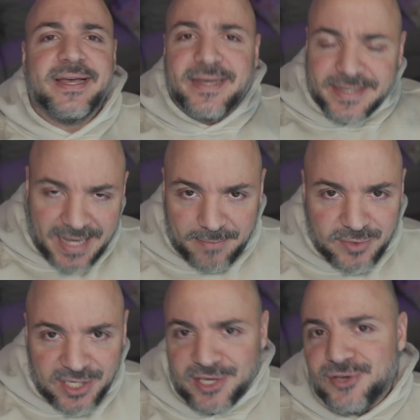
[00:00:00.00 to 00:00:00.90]
Up to
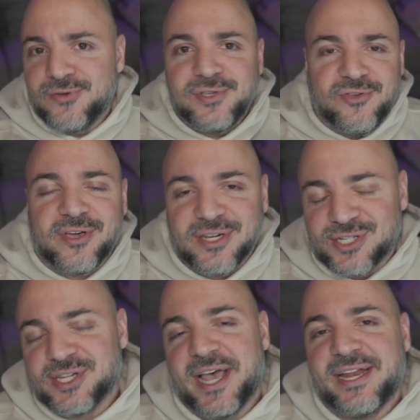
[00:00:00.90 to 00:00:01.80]
you. You can
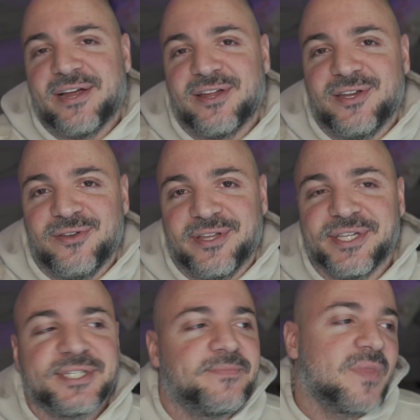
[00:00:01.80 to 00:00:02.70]
decide how to do
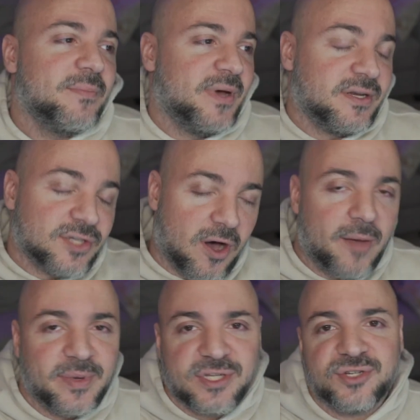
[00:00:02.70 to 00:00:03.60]
this, but
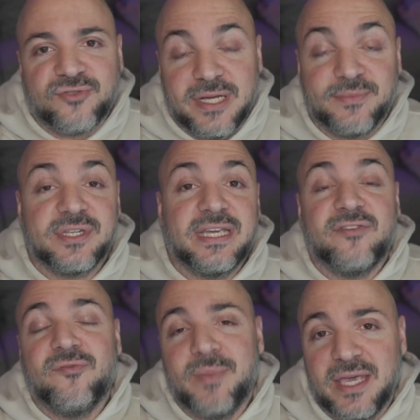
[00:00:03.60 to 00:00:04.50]
topic streams give
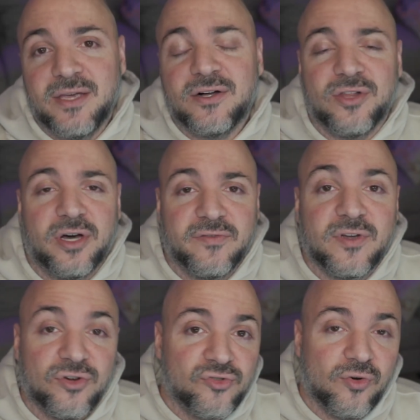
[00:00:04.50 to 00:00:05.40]
me a lot of
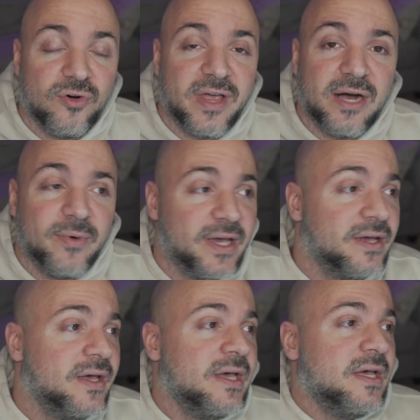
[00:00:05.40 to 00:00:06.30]
control that way.
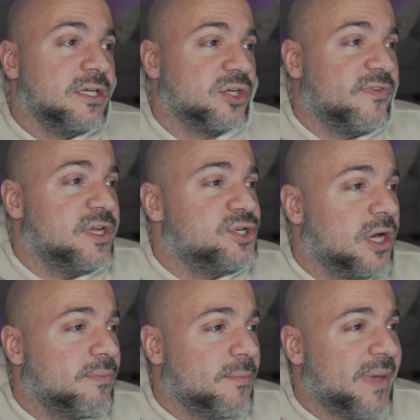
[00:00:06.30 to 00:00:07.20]
So if I
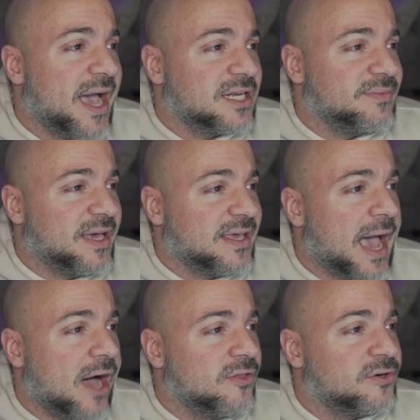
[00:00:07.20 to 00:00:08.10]
jump back to my
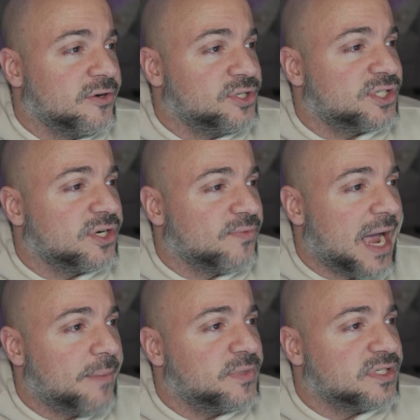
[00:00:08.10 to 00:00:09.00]
calendar just to
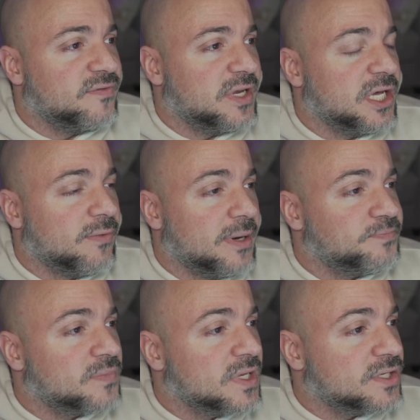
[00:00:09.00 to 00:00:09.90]
wrap this video up,
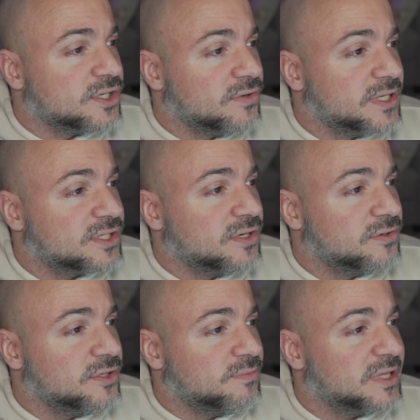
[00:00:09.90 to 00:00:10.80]
so let's go
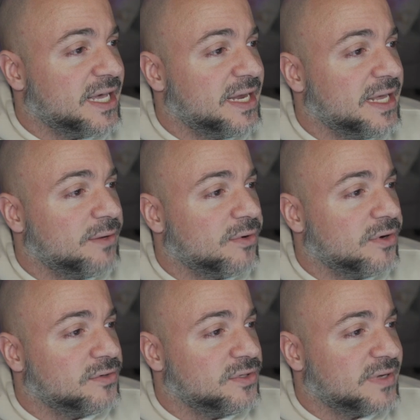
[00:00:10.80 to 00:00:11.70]
to planning, we'll go
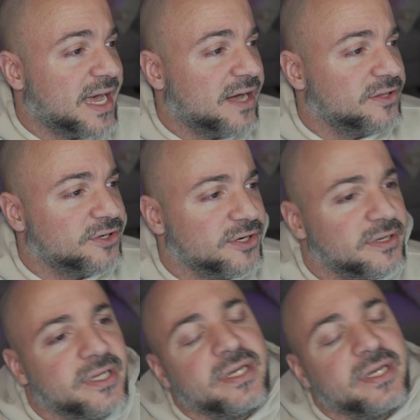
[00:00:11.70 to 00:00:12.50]
to calendar.